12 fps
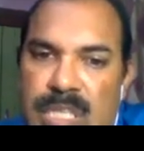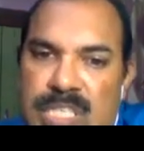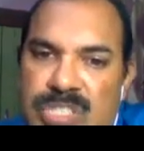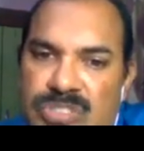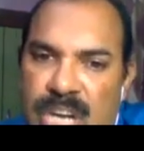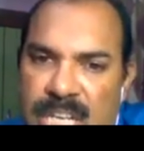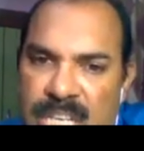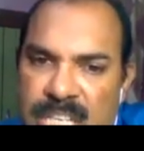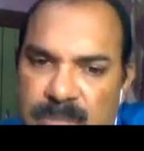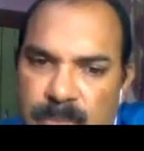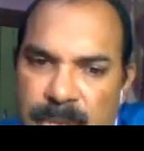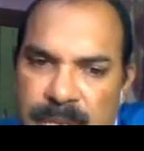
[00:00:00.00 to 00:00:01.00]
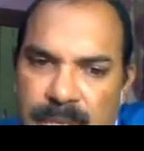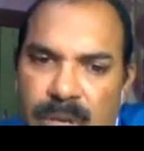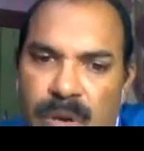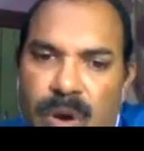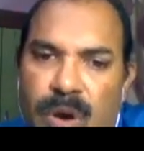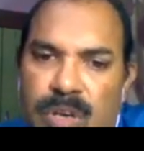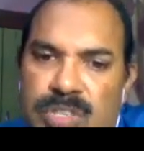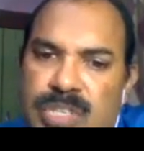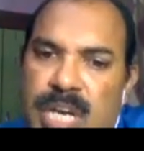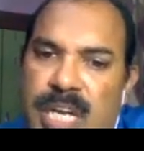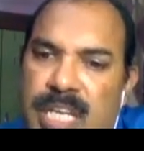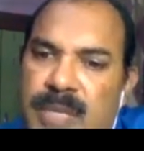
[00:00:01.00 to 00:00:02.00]
This static speed or
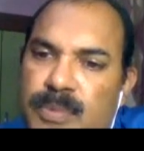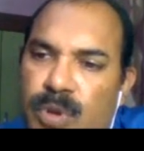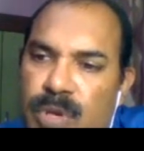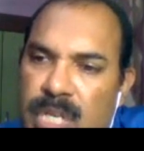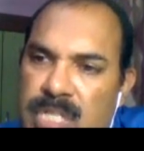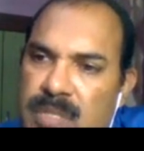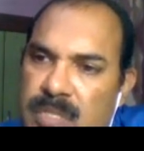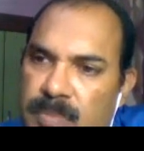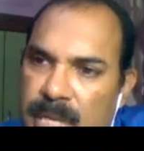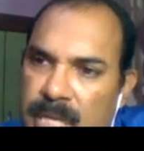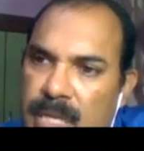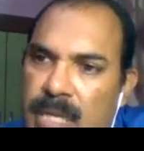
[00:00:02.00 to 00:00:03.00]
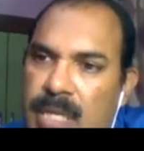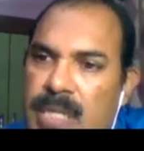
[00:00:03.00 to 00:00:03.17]
static progressive speed.